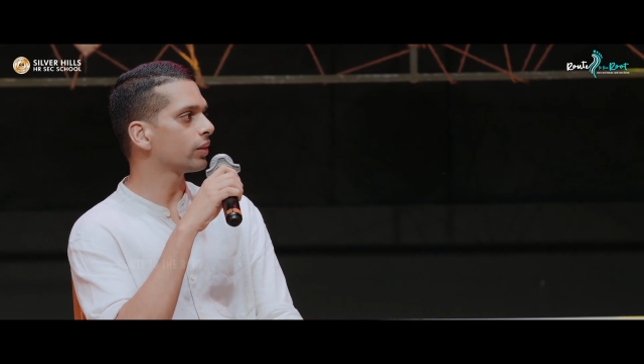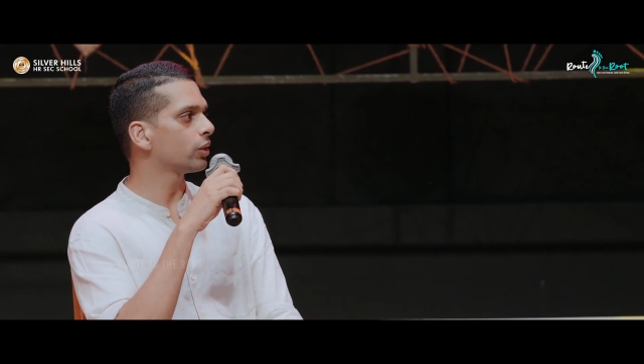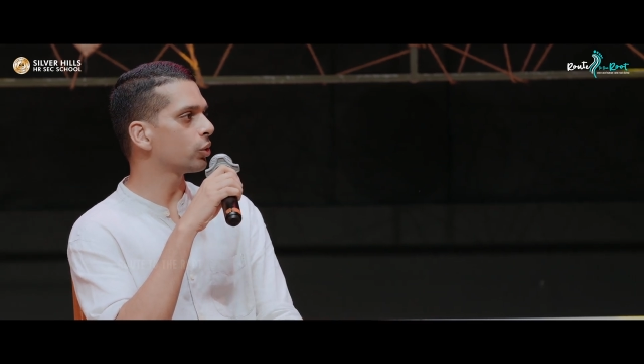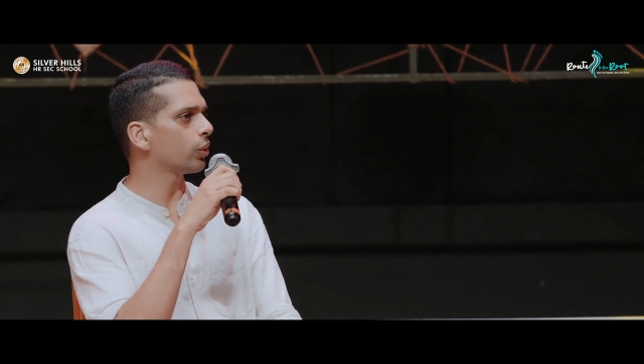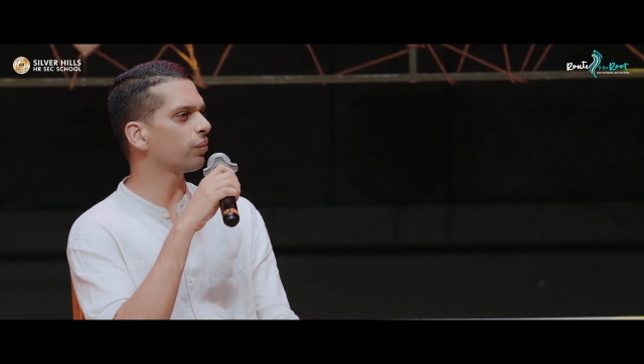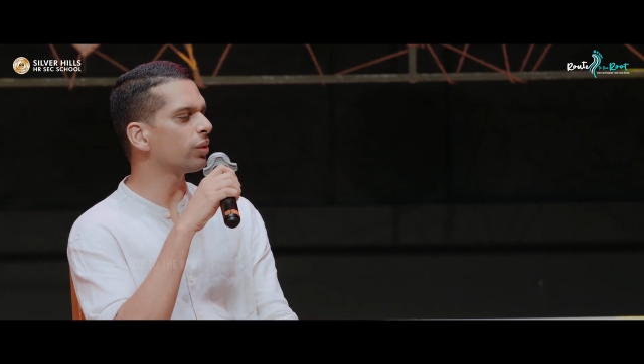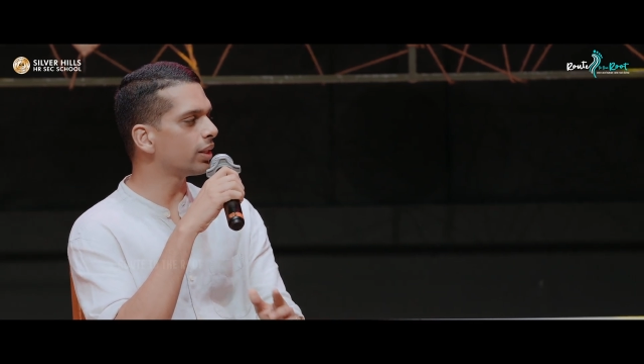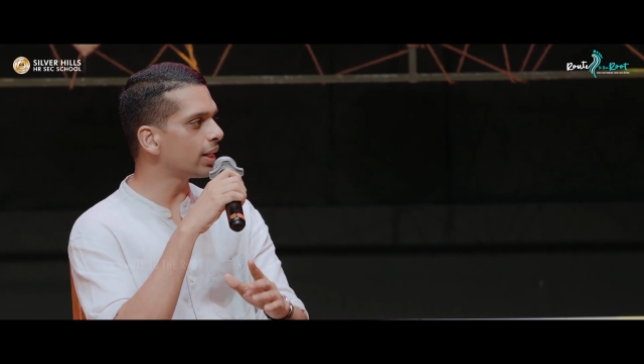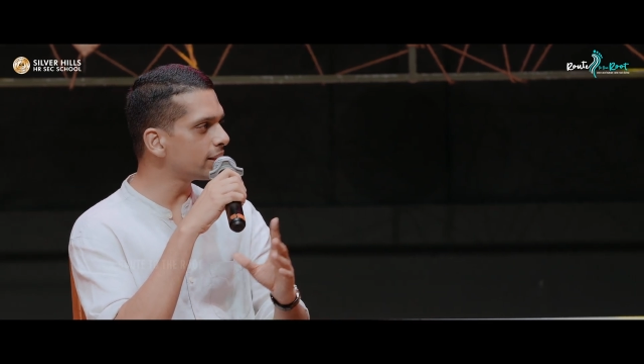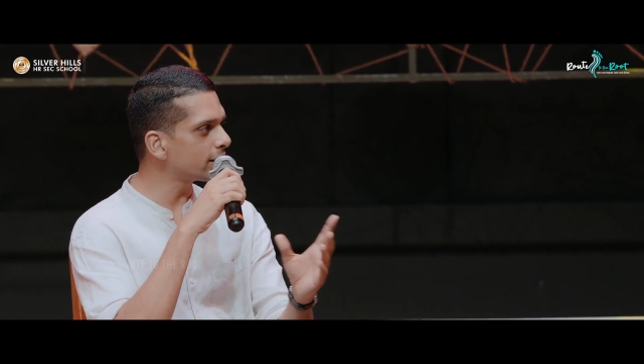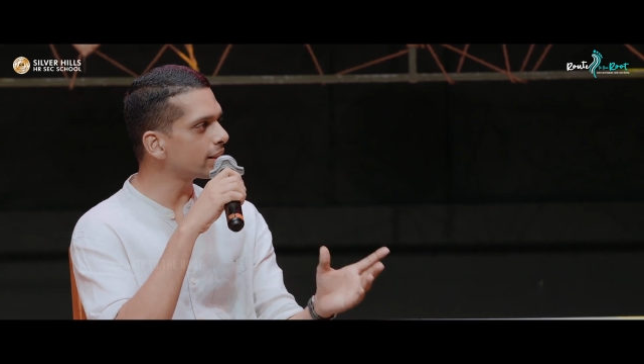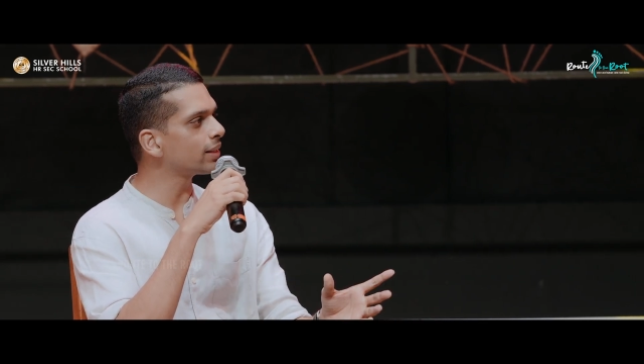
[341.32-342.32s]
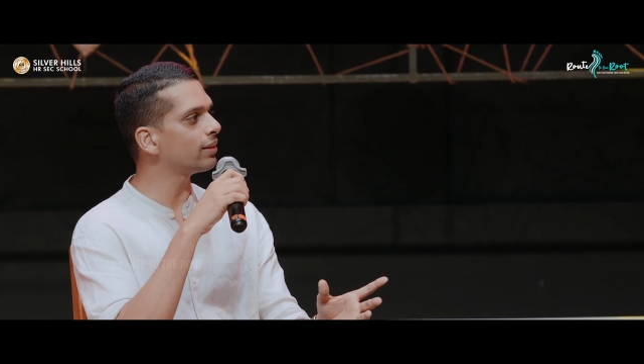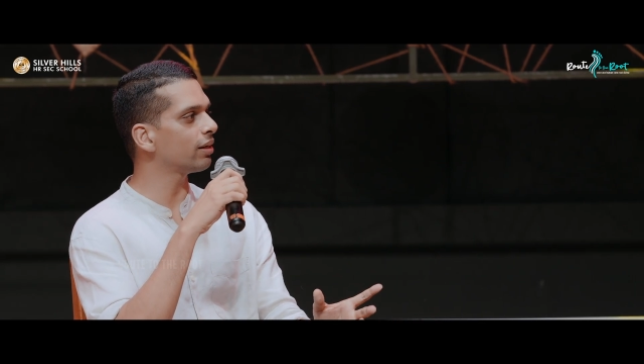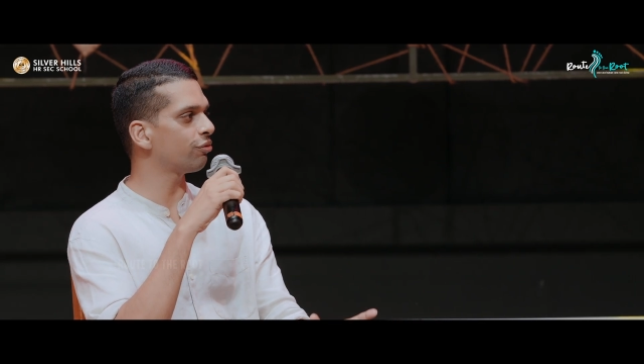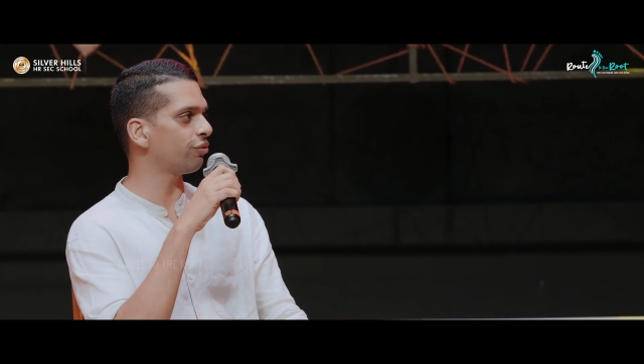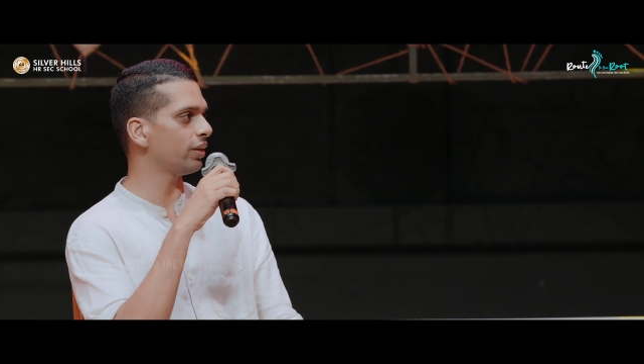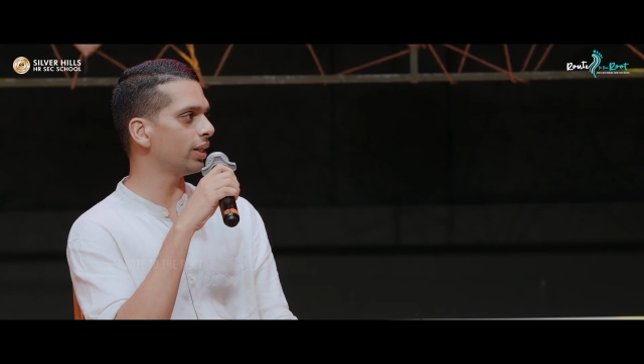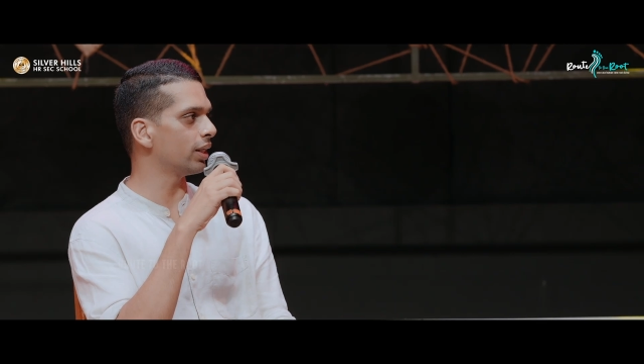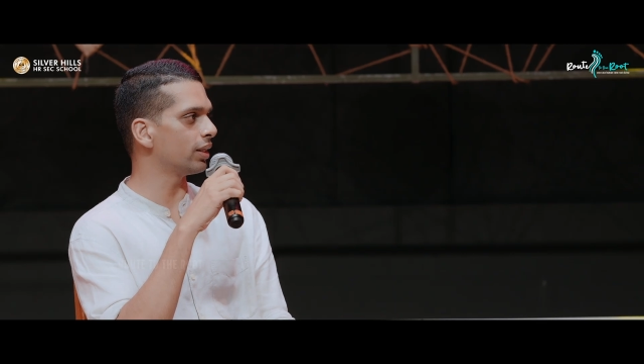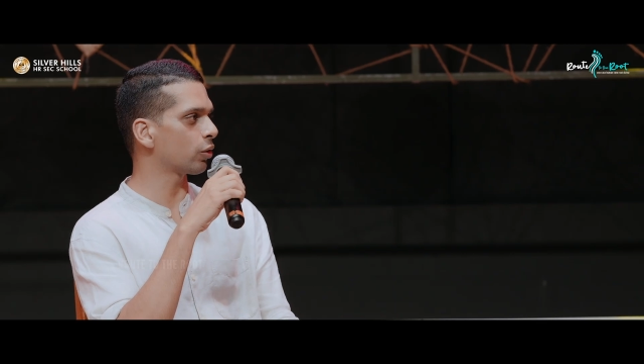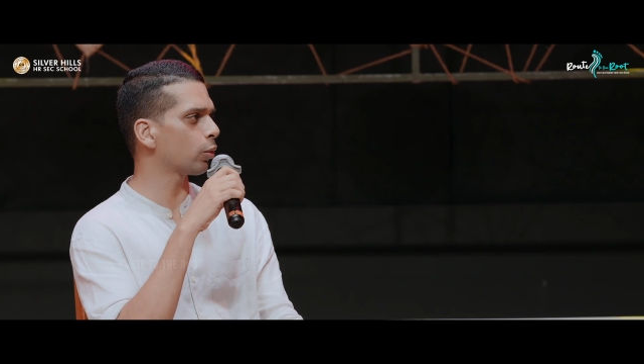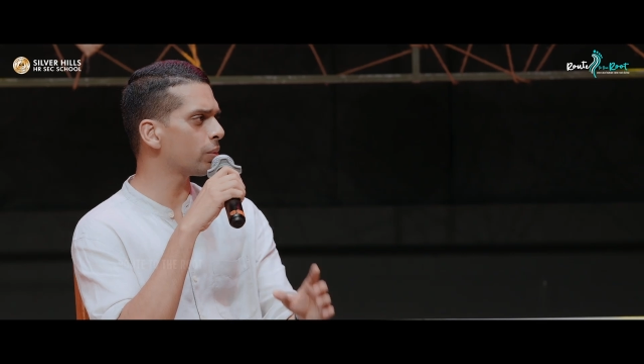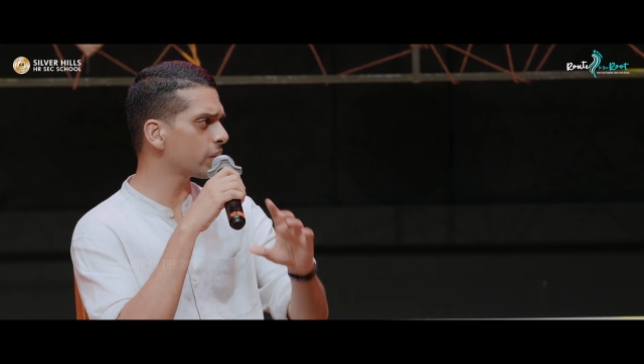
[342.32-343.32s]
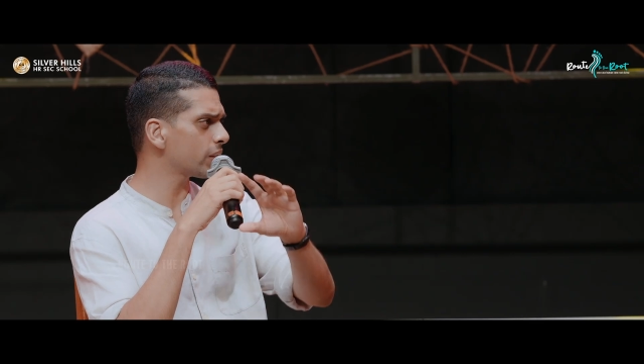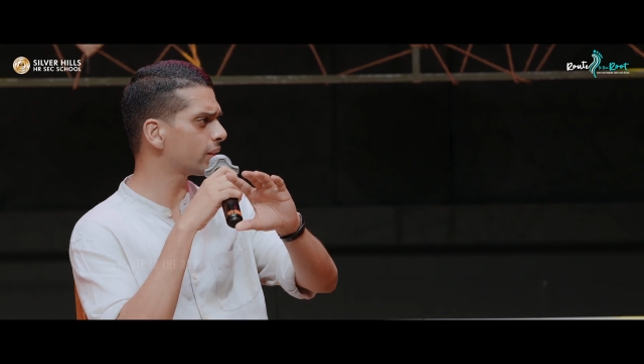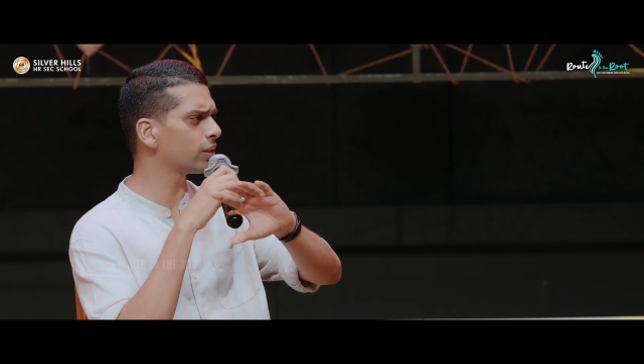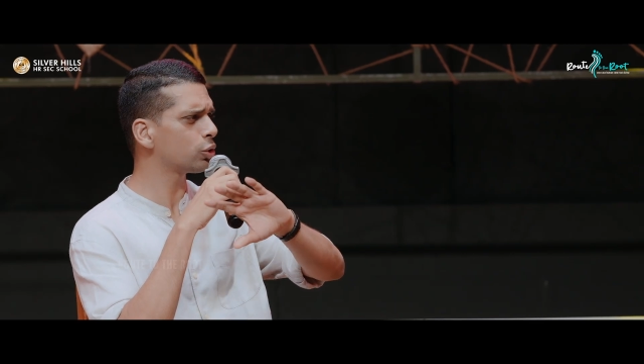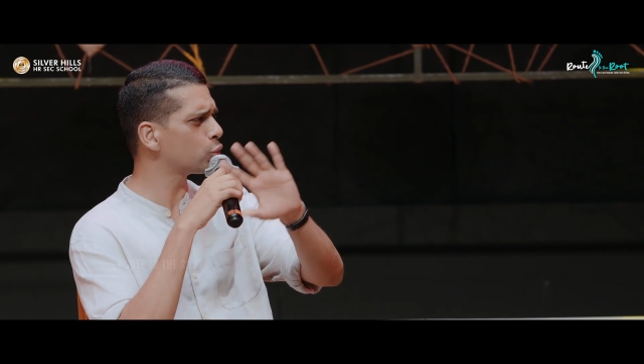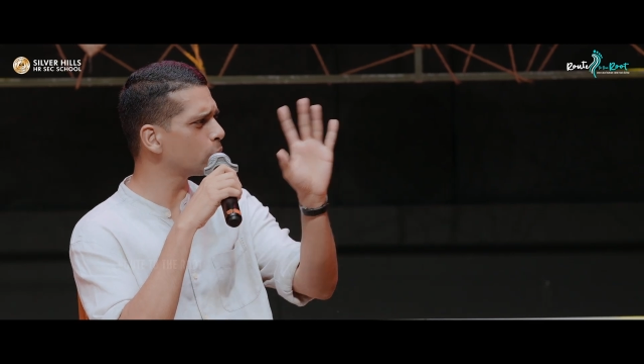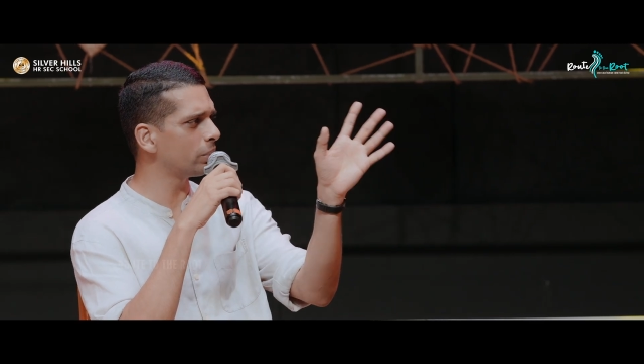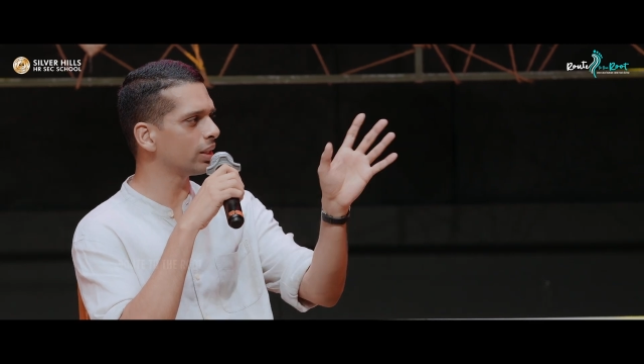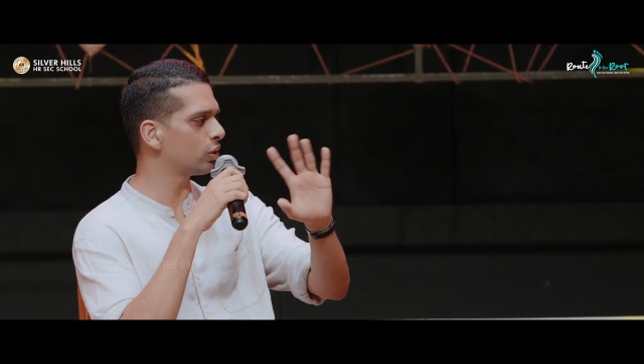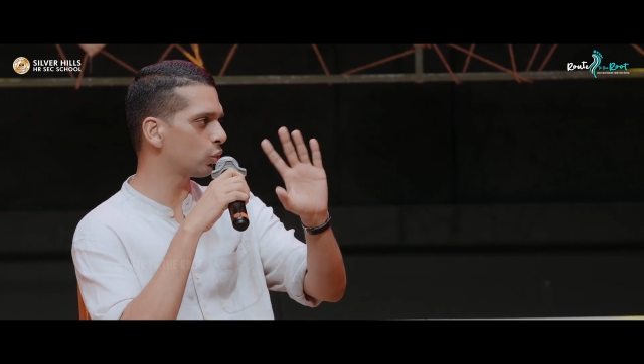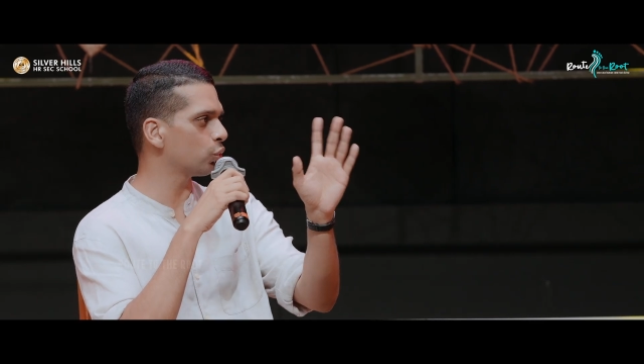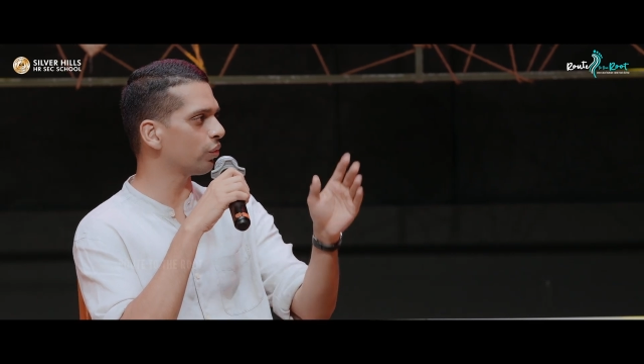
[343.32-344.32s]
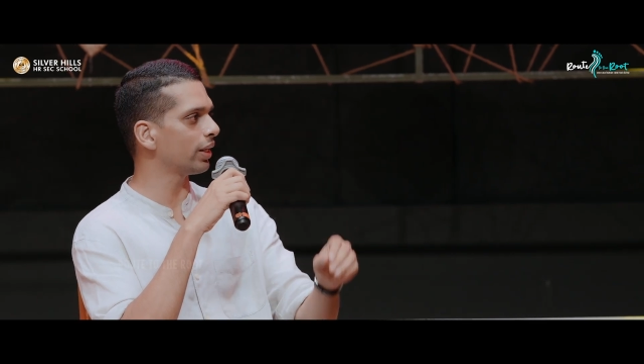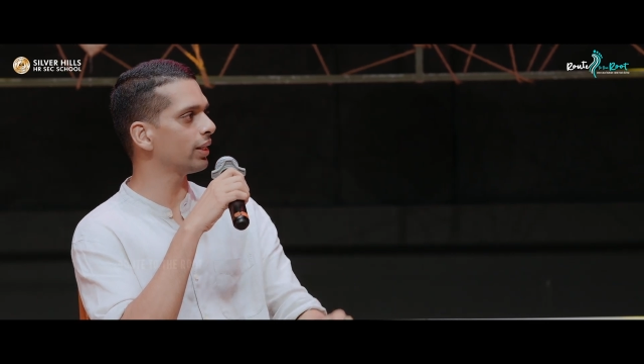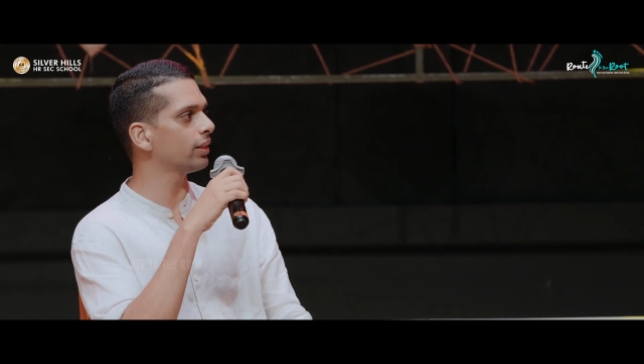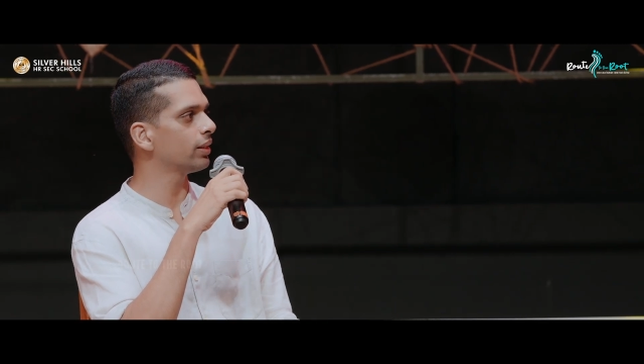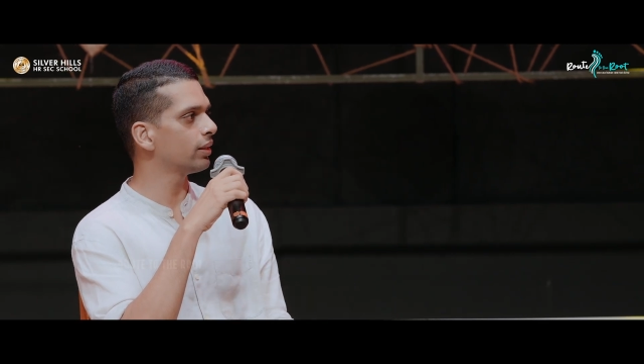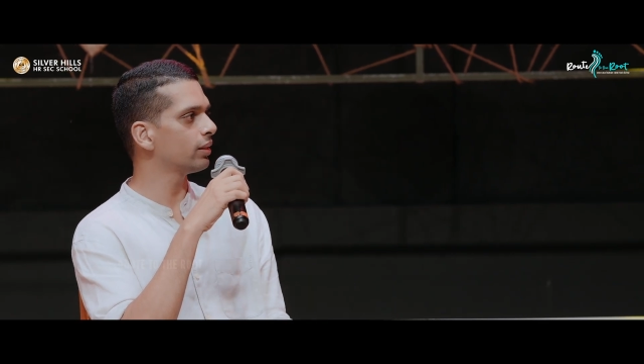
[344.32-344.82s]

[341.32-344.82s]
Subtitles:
So you have to dissect that field. Robotics is too big, too wide.